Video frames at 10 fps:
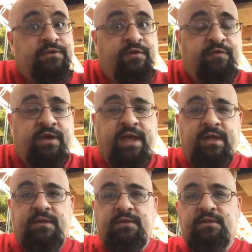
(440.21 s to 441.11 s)
Don't
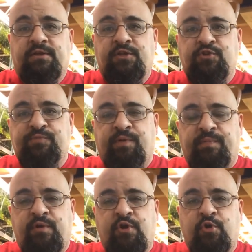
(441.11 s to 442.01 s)
forget, use
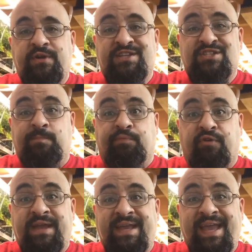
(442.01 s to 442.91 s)
promo code
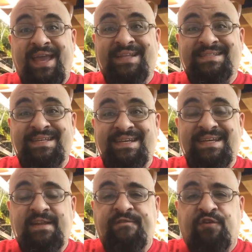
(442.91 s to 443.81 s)

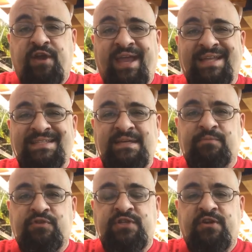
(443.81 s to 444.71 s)
SPRING18 for
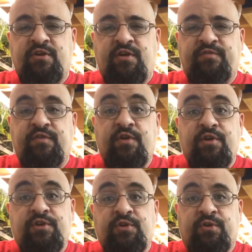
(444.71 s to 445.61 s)
18% off
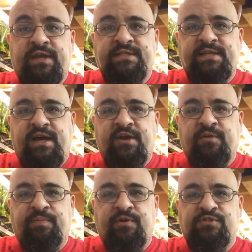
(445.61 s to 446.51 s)
your
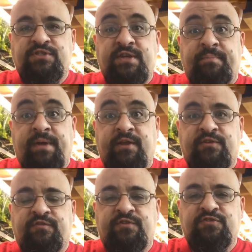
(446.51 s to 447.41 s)
entire purchase at
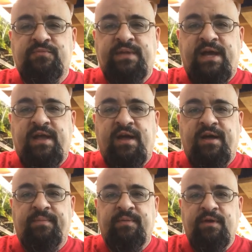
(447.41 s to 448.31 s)

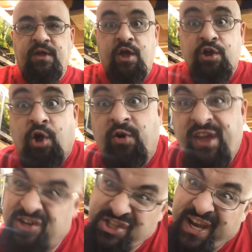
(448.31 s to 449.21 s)
michaelsfishroom.com. Go
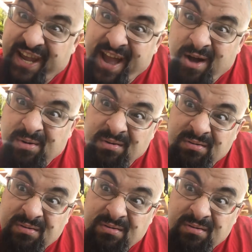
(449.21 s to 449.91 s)
there, check it out.